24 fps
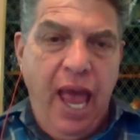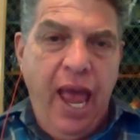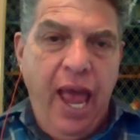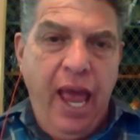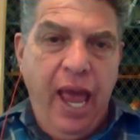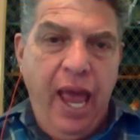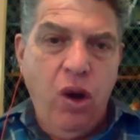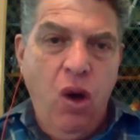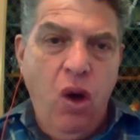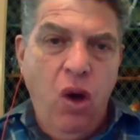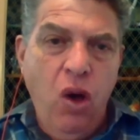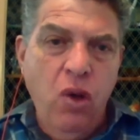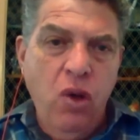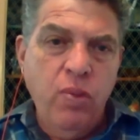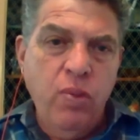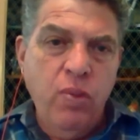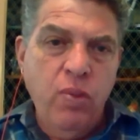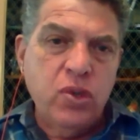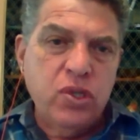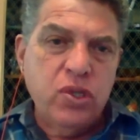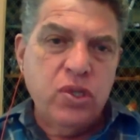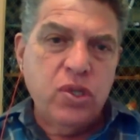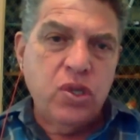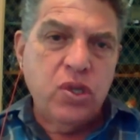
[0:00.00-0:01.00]
And
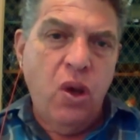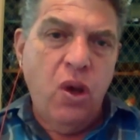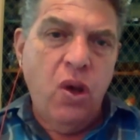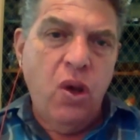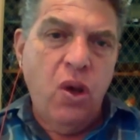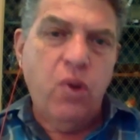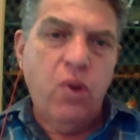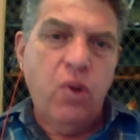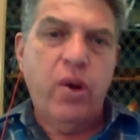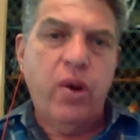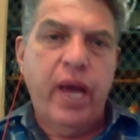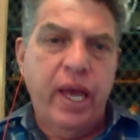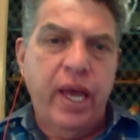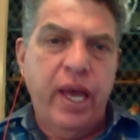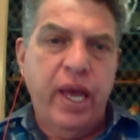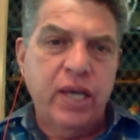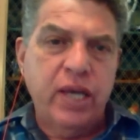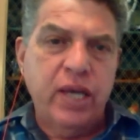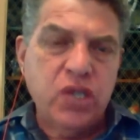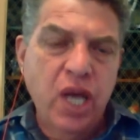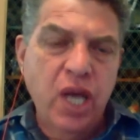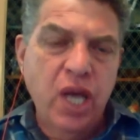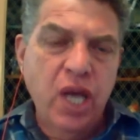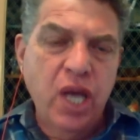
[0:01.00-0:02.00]
almost
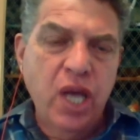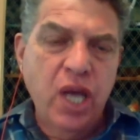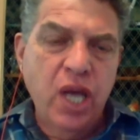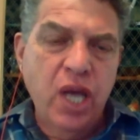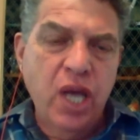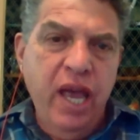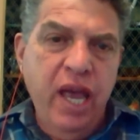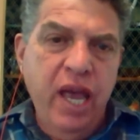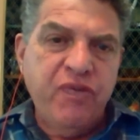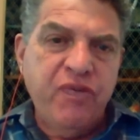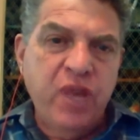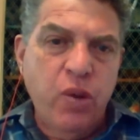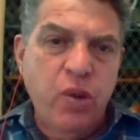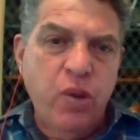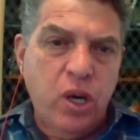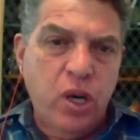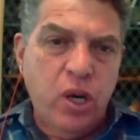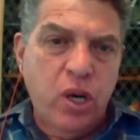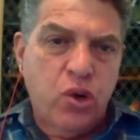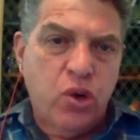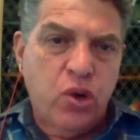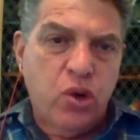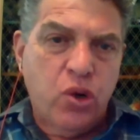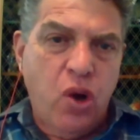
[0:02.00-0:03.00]
always, if there
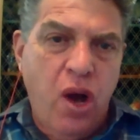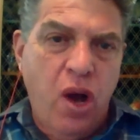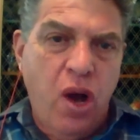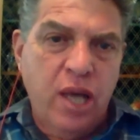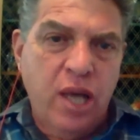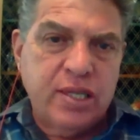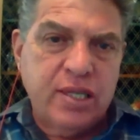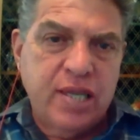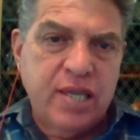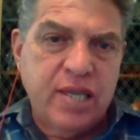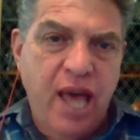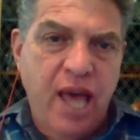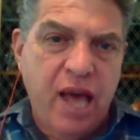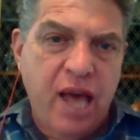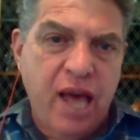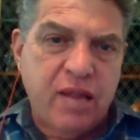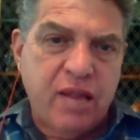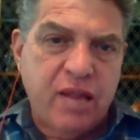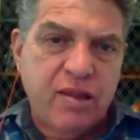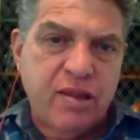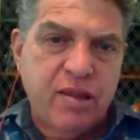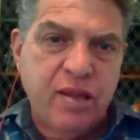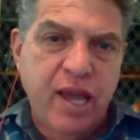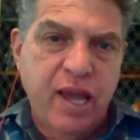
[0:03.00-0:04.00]
were
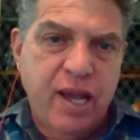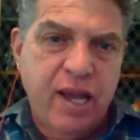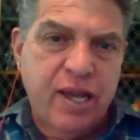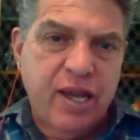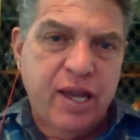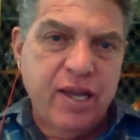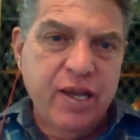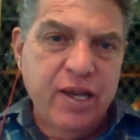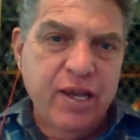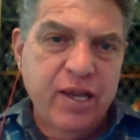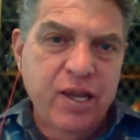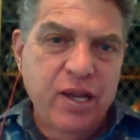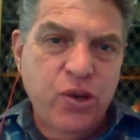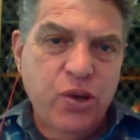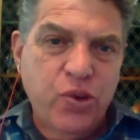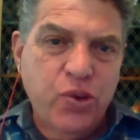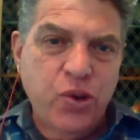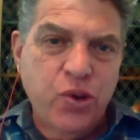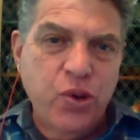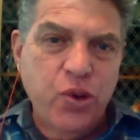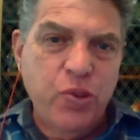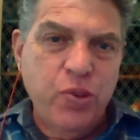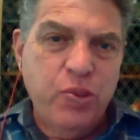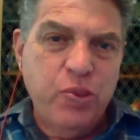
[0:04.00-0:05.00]
cross-ethnic
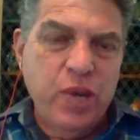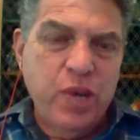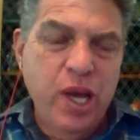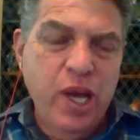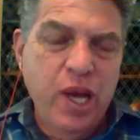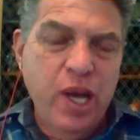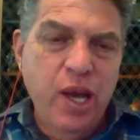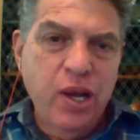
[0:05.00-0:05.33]
group